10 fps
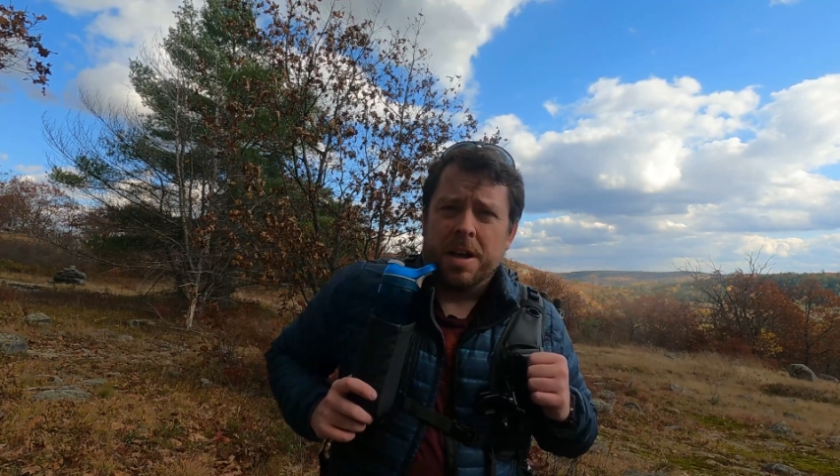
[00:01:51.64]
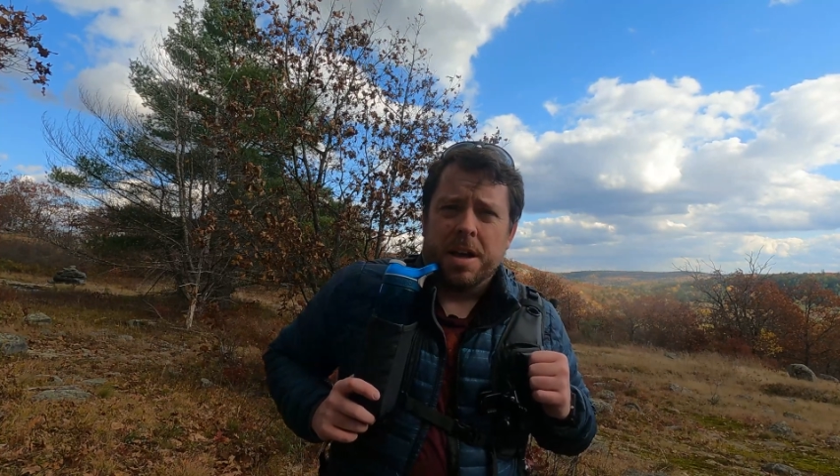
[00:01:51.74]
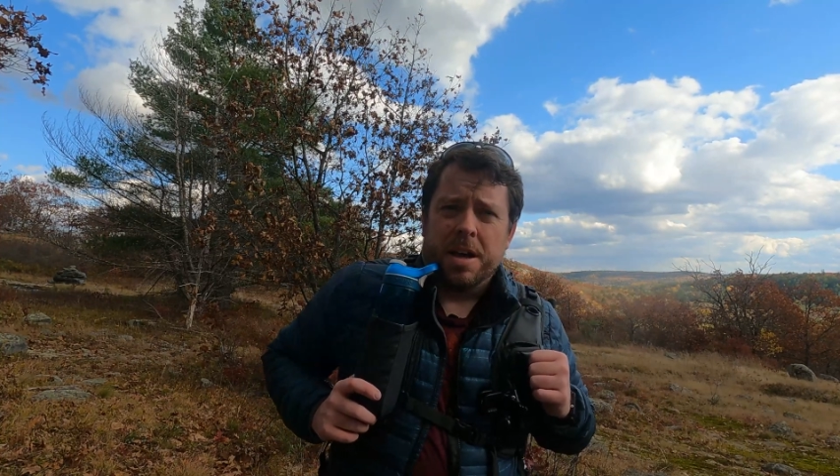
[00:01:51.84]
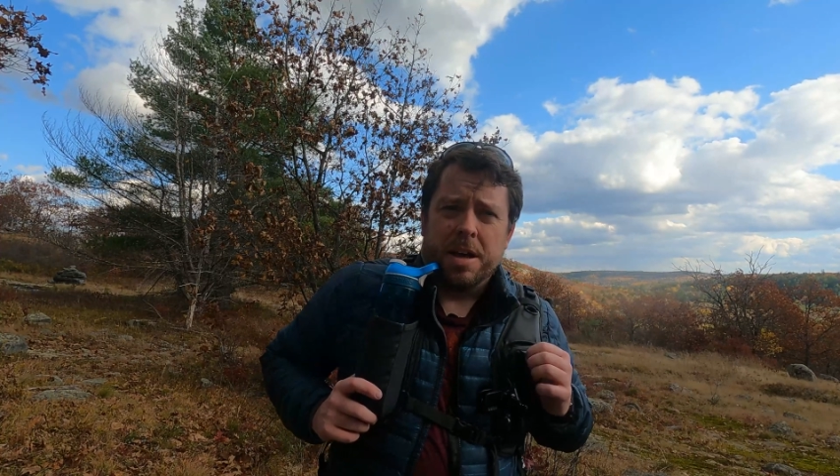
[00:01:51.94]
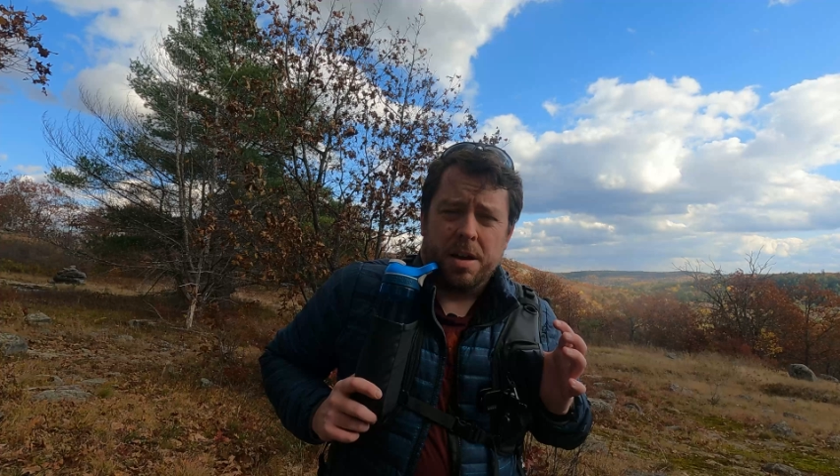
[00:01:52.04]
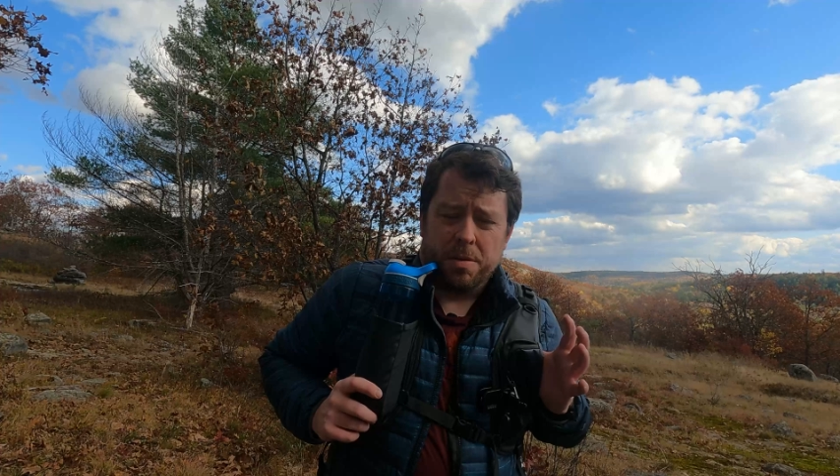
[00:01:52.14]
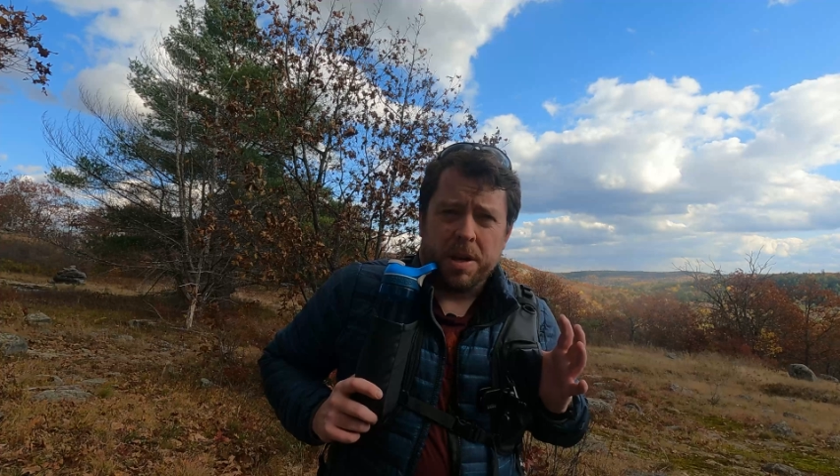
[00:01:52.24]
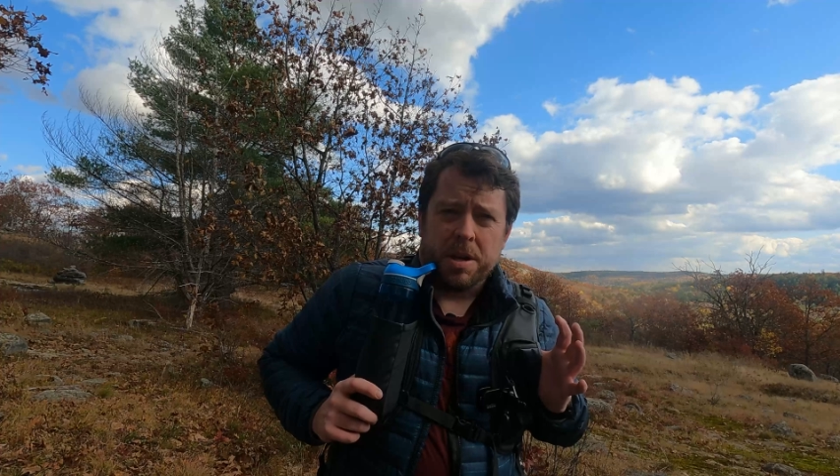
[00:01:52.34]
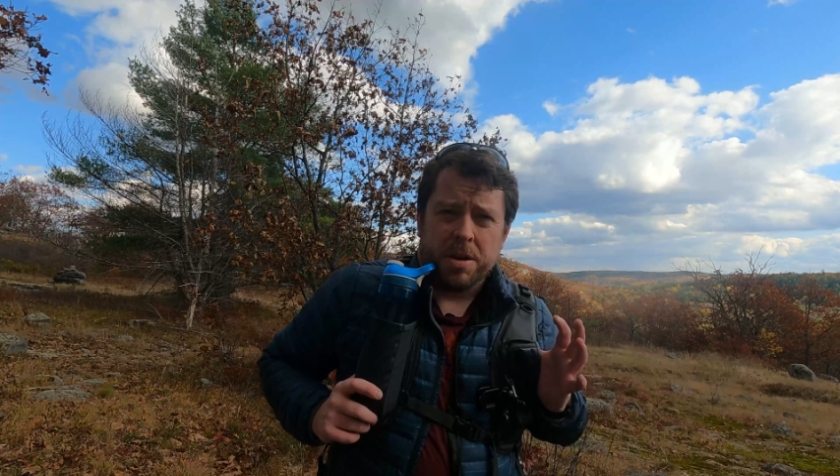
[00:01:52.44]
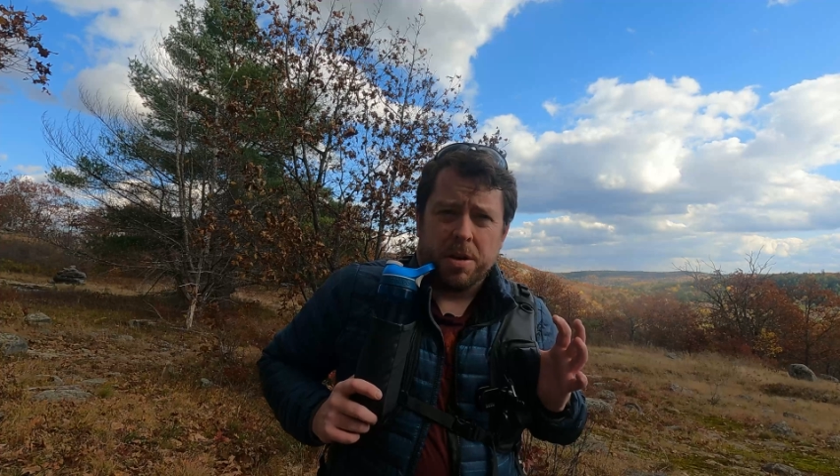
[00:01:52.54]
a
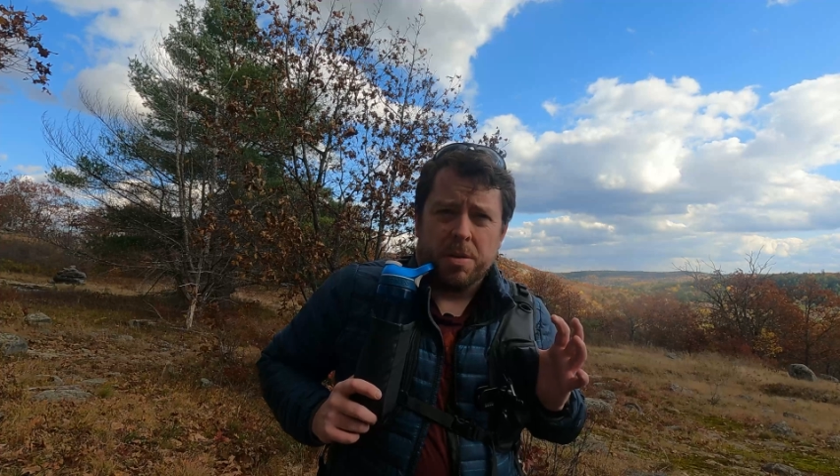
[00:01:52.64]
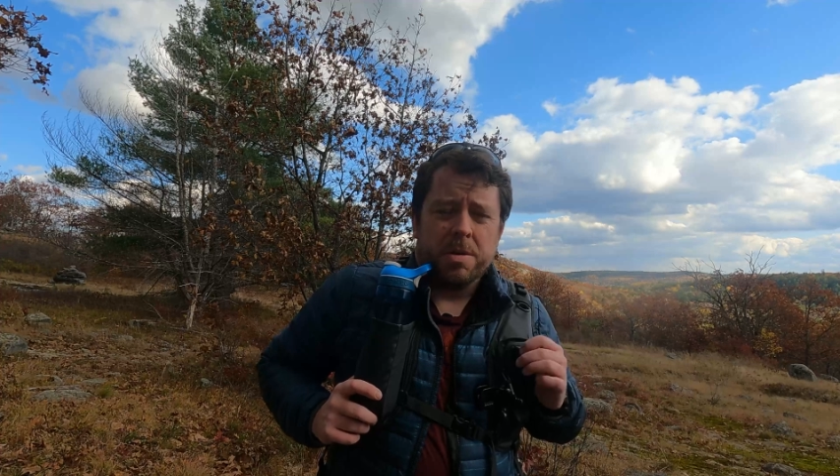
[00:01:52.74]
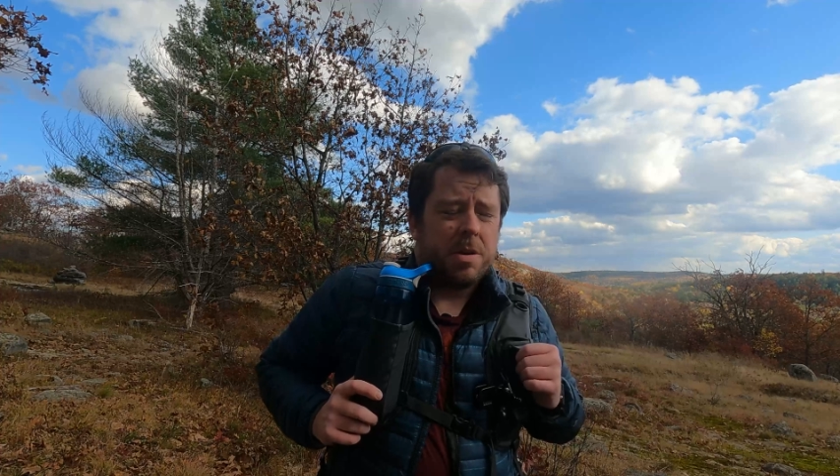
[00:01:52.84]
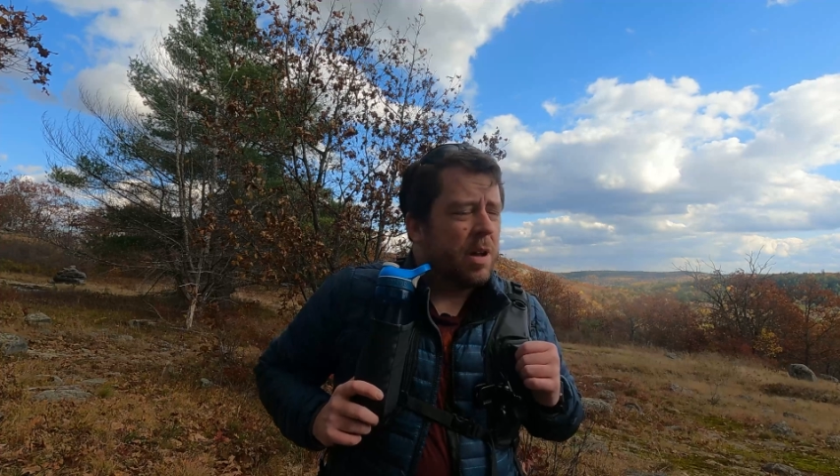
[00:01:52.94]
week ago